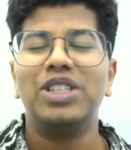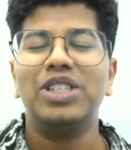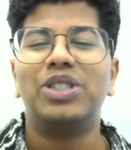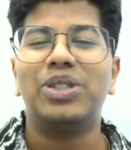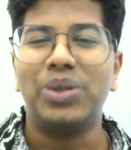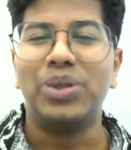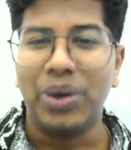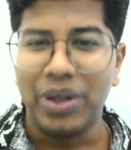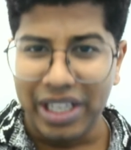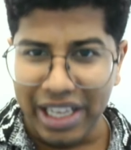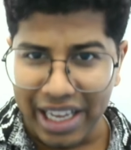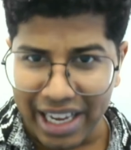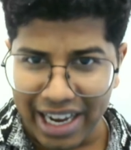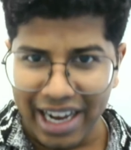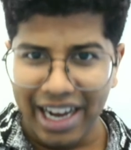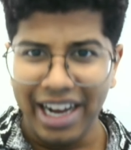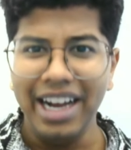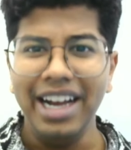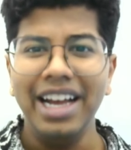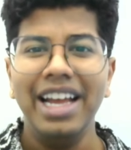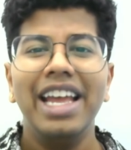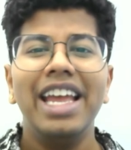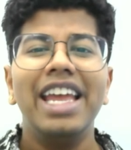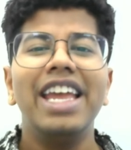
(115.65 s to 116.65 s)
So
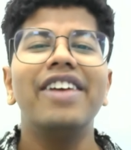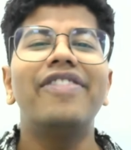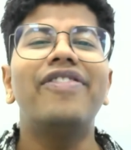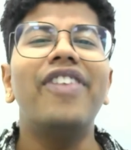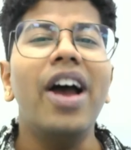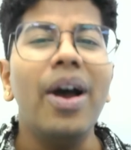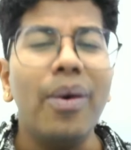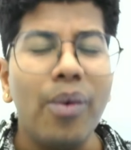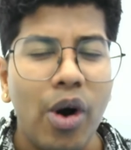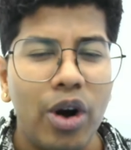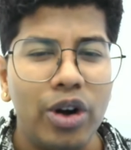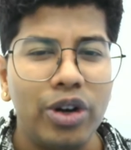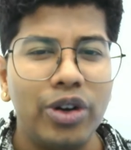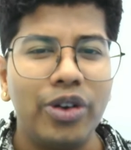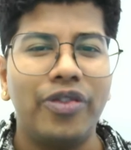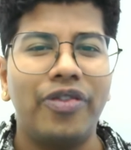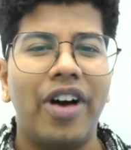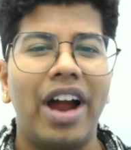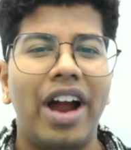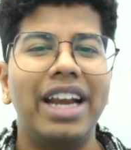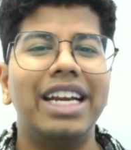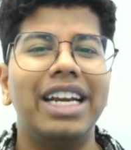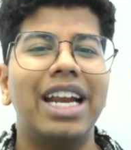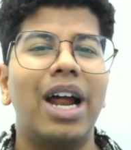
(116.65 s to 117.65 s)
here, if I want to
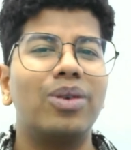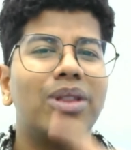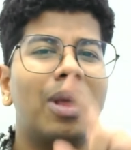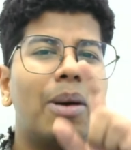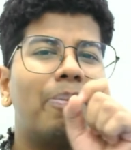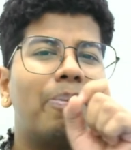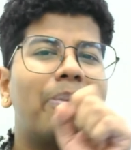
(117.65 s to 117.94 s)
find out